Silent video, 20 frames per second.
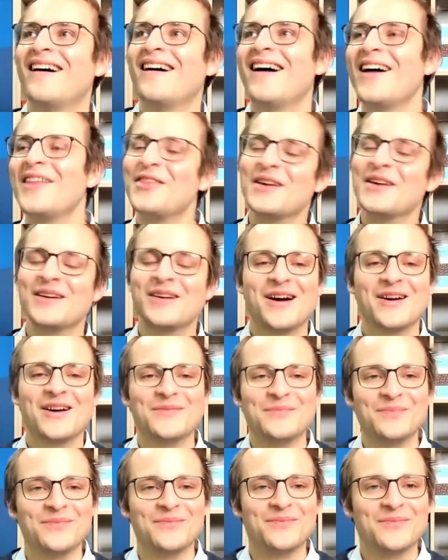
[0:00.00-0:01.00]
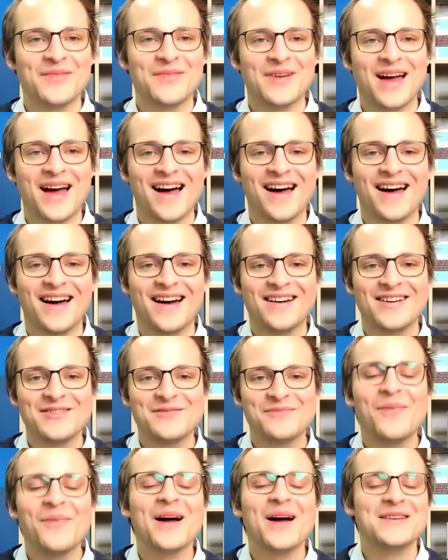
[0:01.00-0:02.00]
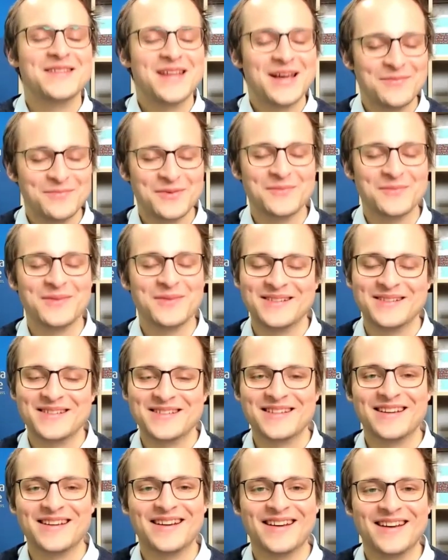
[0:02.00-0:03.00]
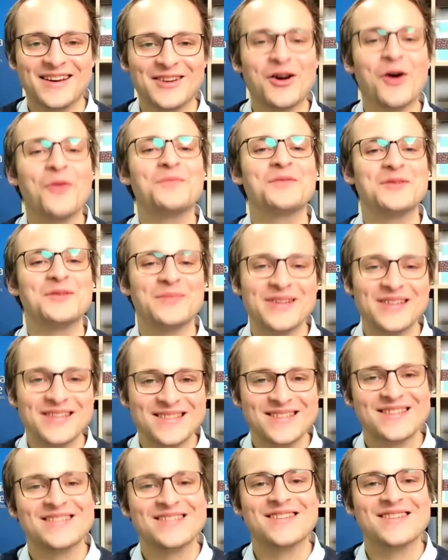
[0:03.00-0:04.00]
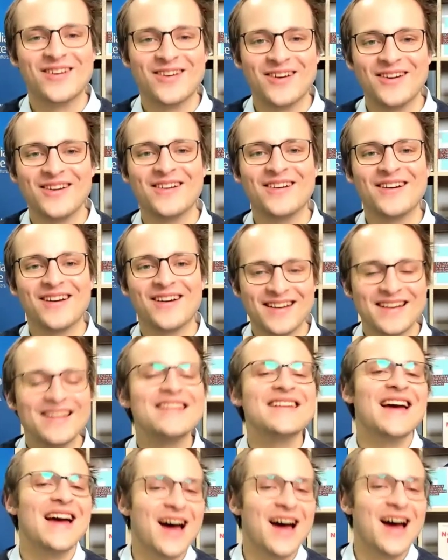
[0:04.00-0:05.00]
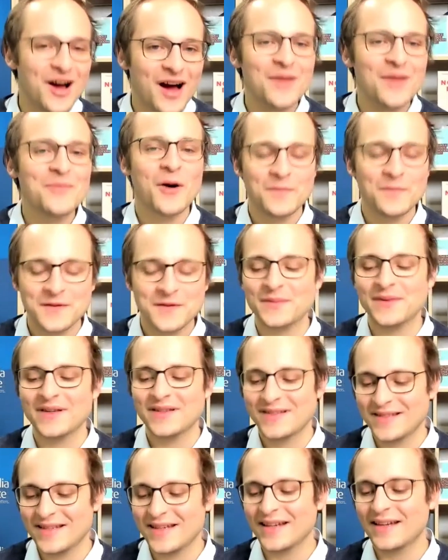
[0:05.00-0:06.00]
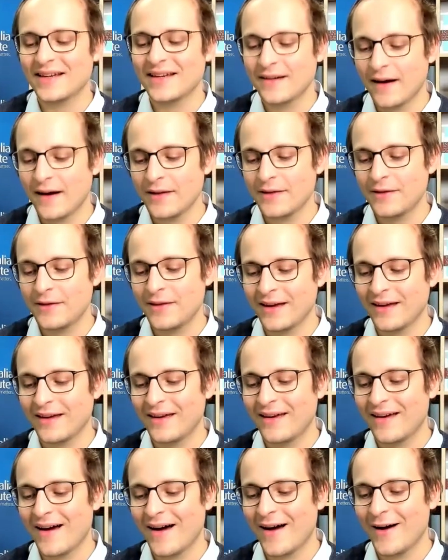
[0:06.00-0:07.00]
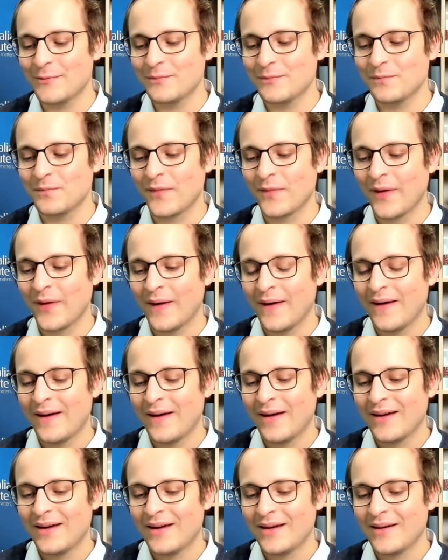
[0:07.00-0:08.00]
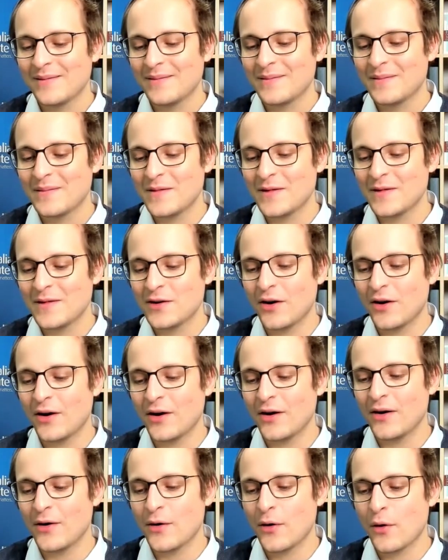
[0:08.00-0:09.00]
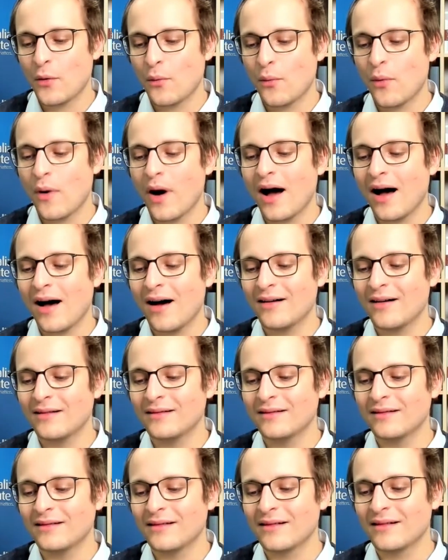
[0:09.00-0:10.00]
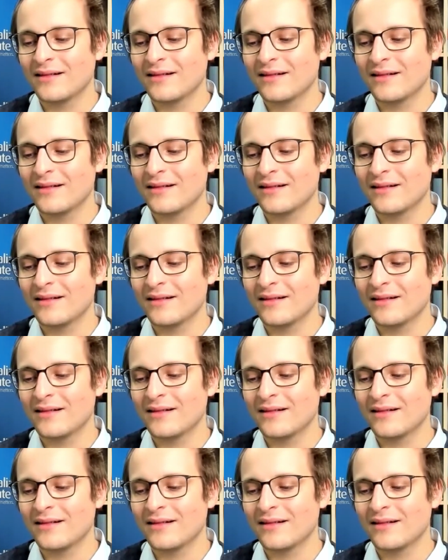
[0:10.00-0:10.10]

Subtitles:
I think I'm by temperament an optimist. So yeah, I'm optimistic. I think, you know, while